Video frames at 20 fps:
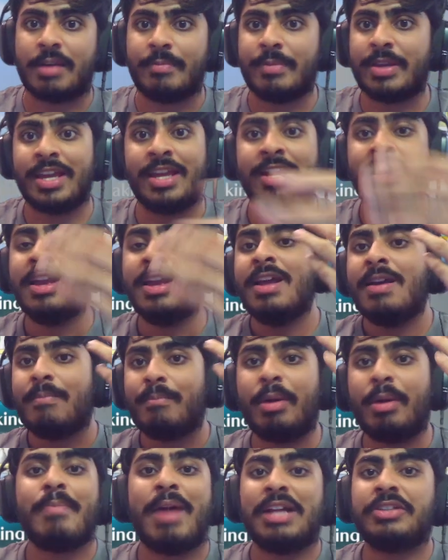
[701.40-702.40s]
coming in
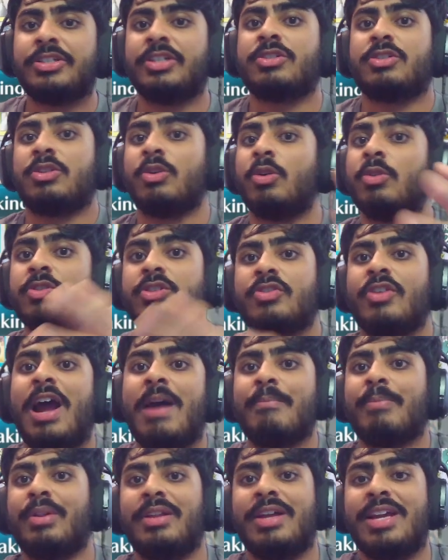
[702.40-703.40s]
but magic stone
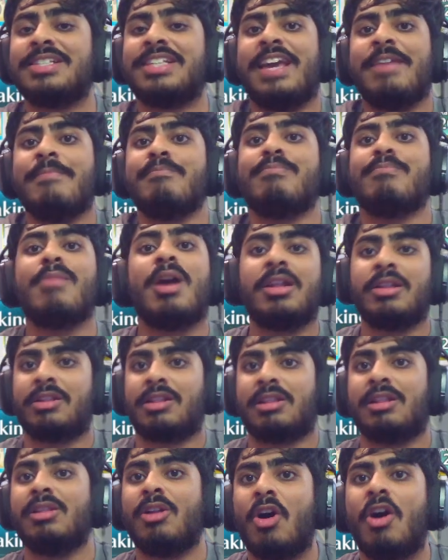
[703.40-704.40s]
scramble is a
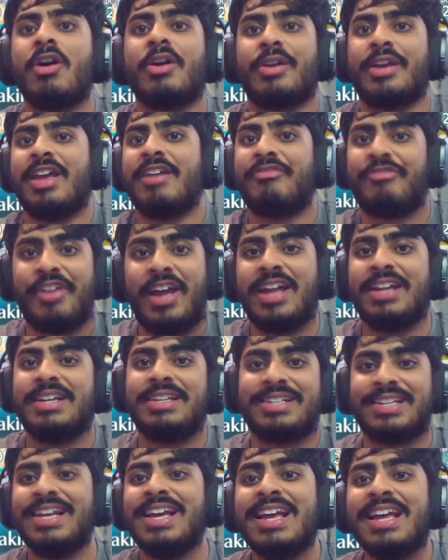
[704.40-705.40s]
month long
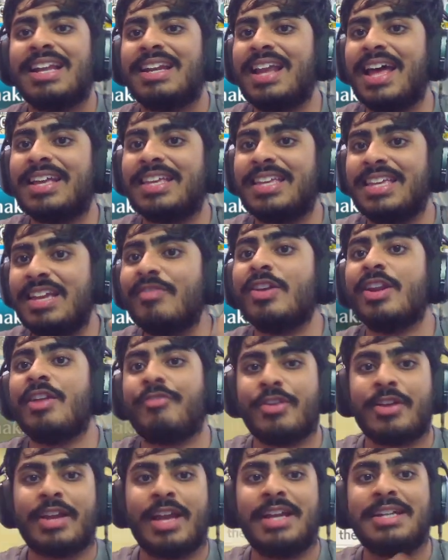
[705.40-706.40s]
event like even
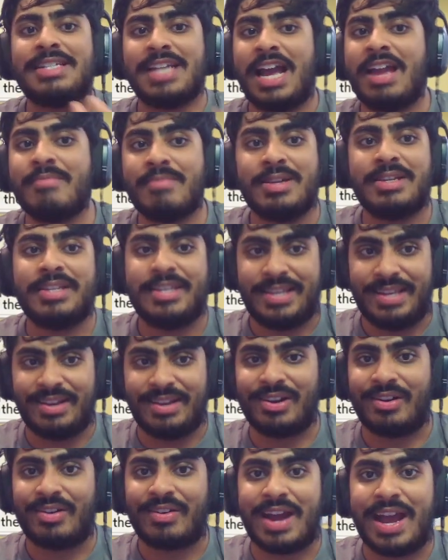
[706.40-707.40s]
if you get diamond
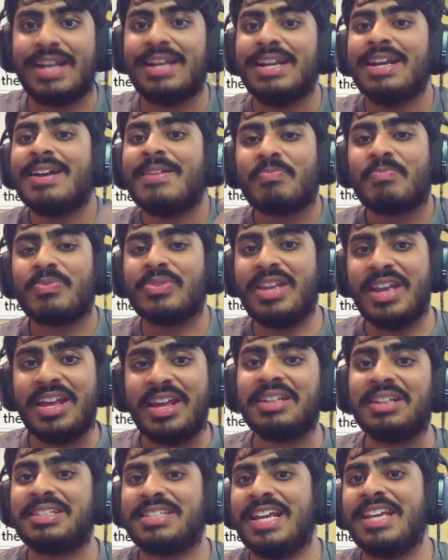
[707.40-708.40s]
here right
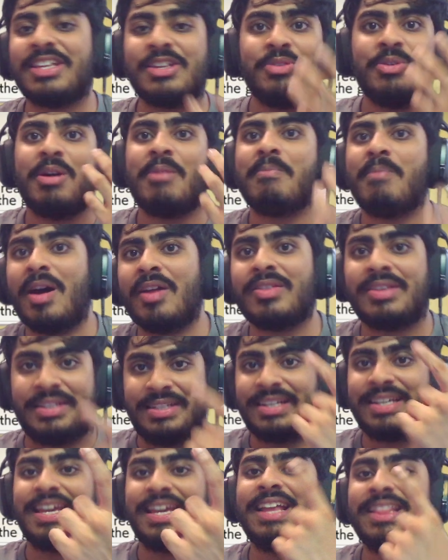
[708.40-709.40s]
it'll take you a month
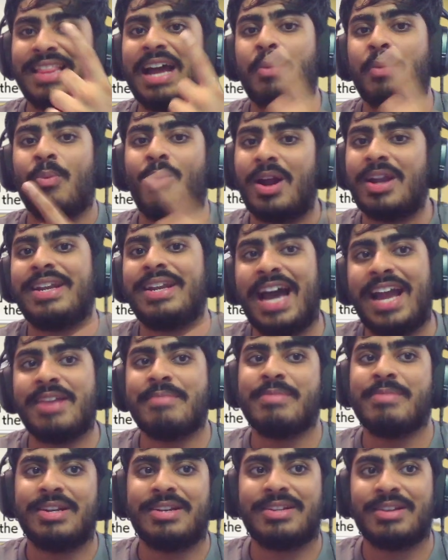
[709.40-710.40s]
to get that one
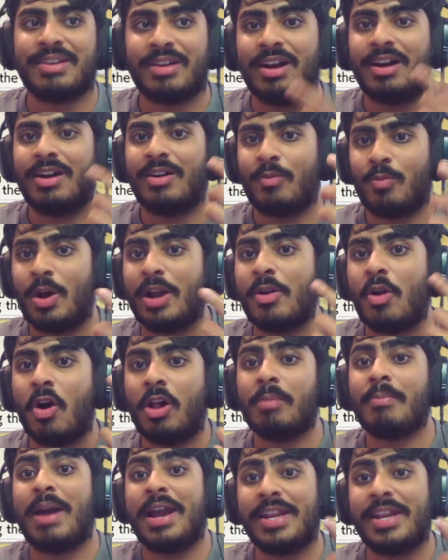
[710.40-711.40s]
diamond uh one
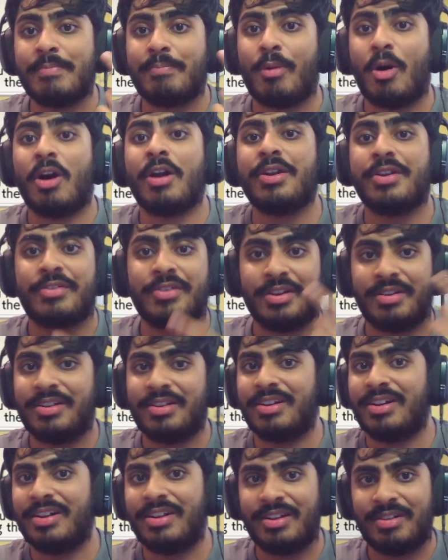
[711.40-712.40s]
almighty bond
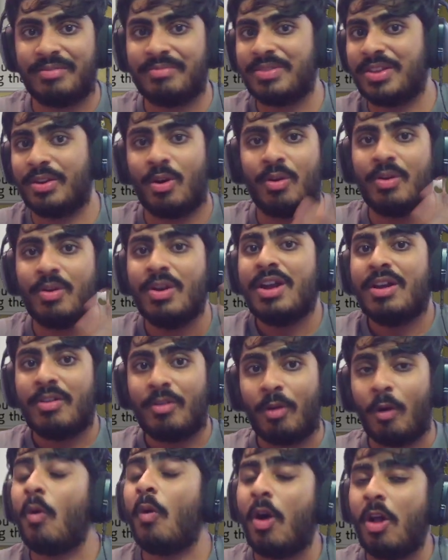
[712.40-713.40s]
uh you know
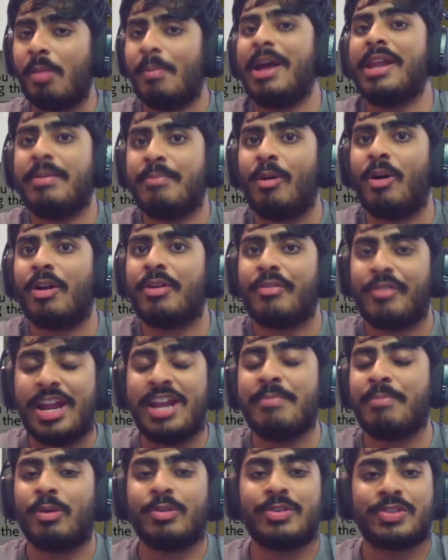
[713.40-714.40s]
almighty bond
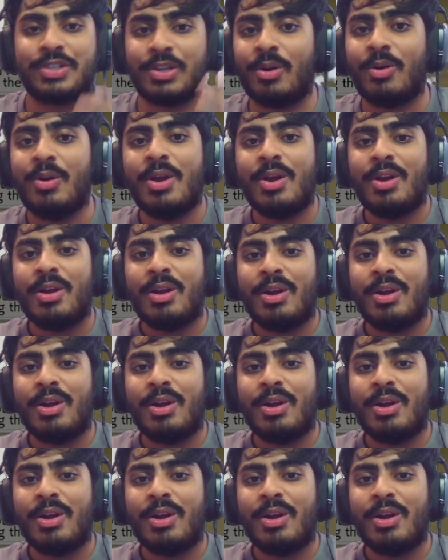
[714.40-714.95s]
rainbow so